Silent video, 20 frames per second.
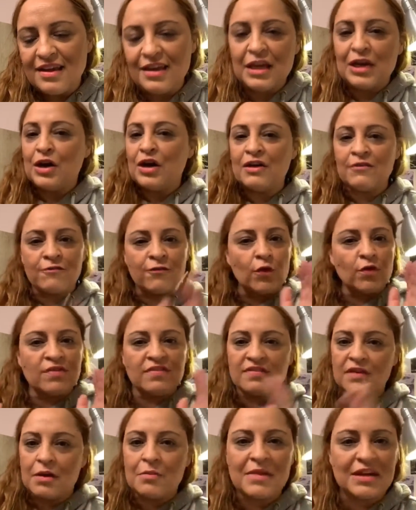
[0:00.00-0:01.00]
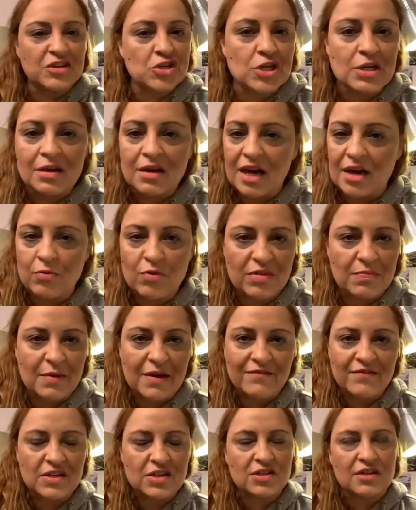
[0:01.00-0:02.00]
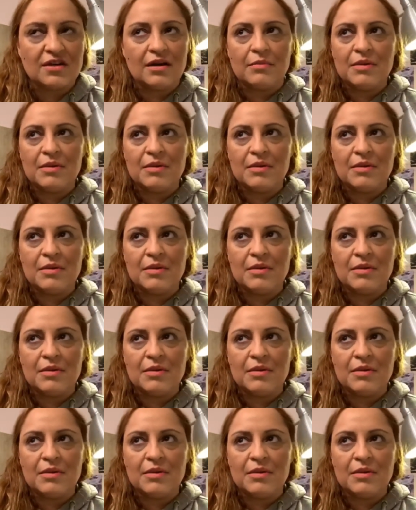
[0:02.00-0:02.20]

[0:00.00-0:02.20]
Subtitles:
it falls so much in line with my vision.